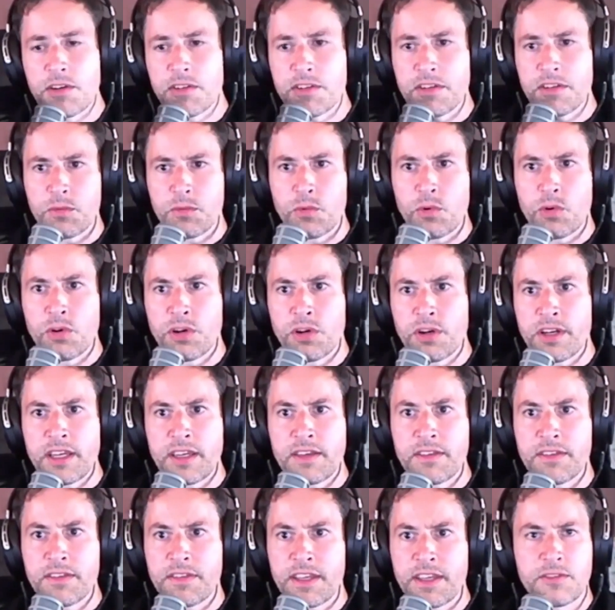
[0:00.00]
was at war.
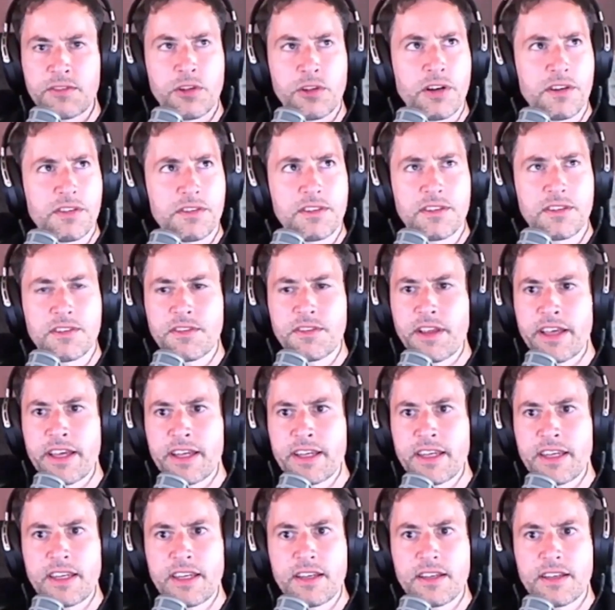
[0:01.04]
He lost his
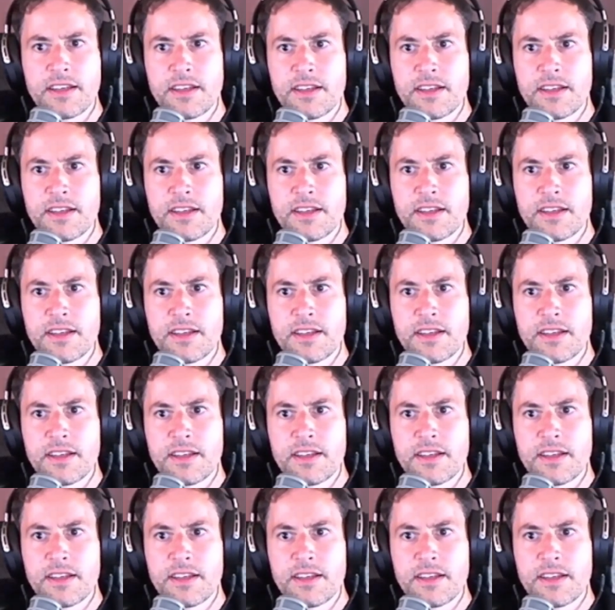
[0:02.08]
leg.